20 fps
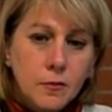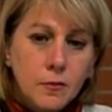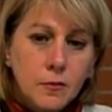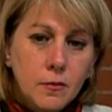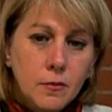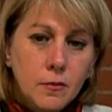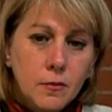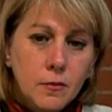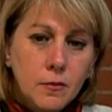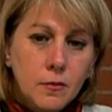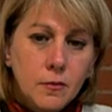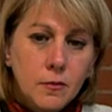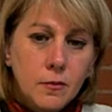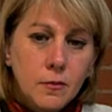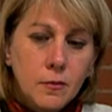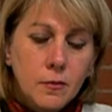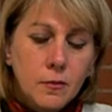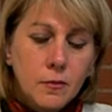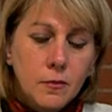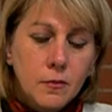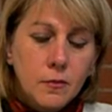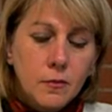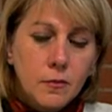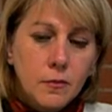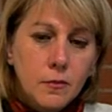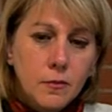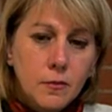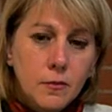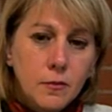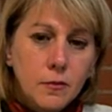
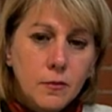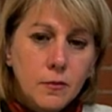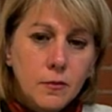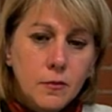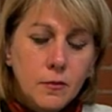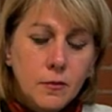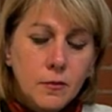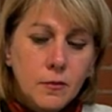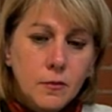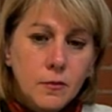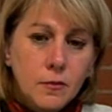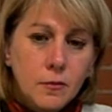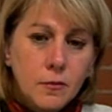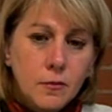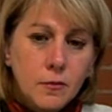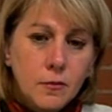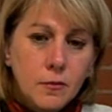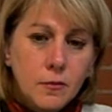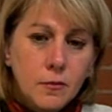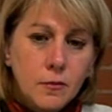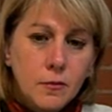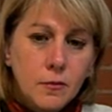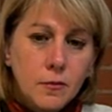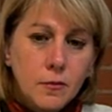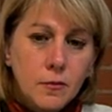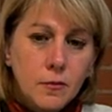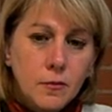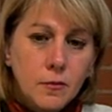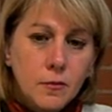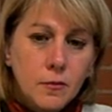
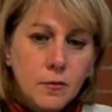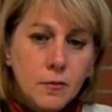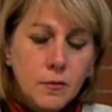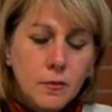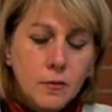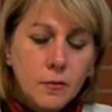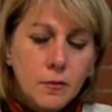(not speaking)